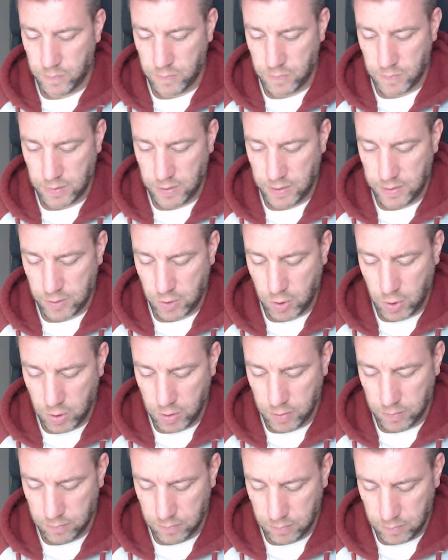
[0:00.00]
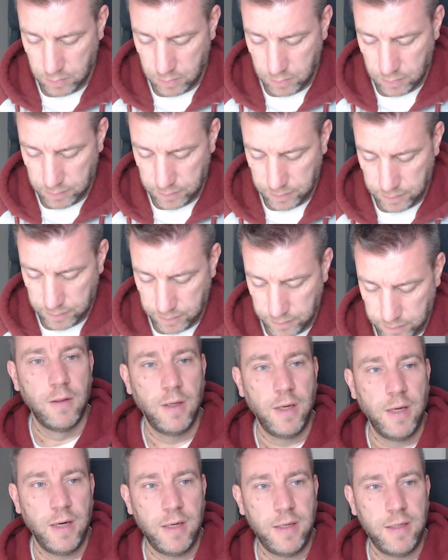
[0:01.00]
That's good.
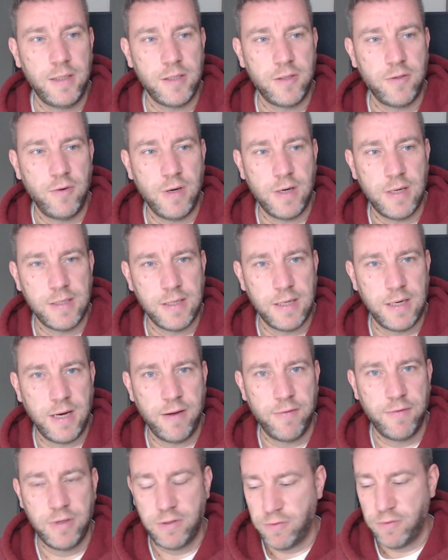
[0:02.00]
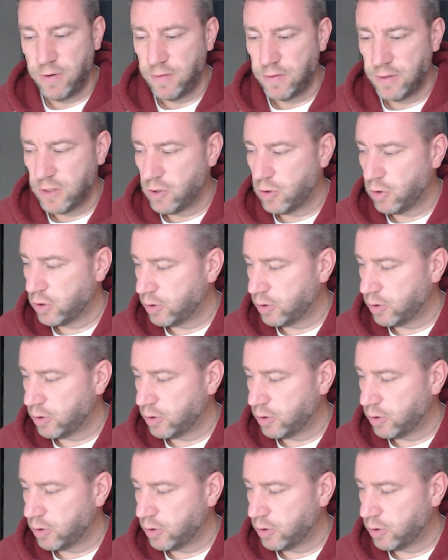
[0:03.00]
And I just realized that I haven't even talked